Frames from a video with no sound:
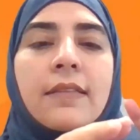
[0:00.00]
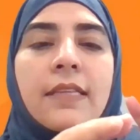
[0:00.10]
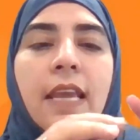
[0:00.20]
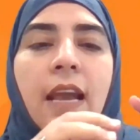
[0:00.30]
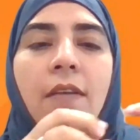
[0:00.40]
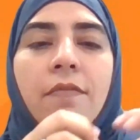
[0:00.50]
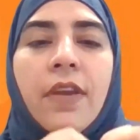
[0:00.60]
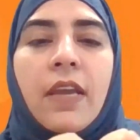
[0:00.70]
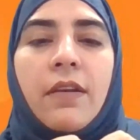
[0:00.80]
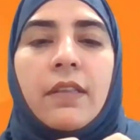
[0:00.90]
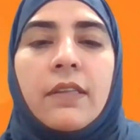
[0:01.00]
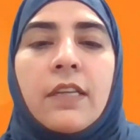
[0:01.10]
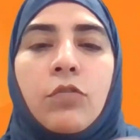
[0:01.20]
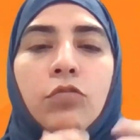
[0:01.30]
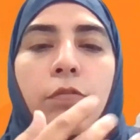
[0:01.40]
stay away rather
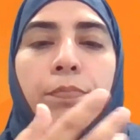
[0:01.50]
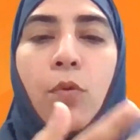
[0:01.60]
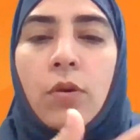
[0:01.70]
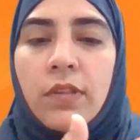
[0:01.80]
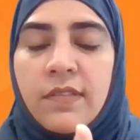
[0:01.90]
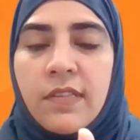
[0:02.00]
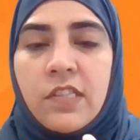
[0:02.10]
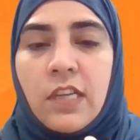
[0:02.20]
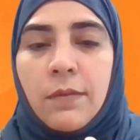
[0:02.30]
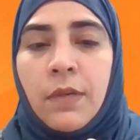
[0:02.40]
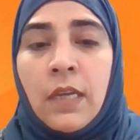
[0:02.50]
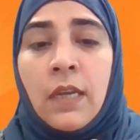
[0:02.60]
than to support the system.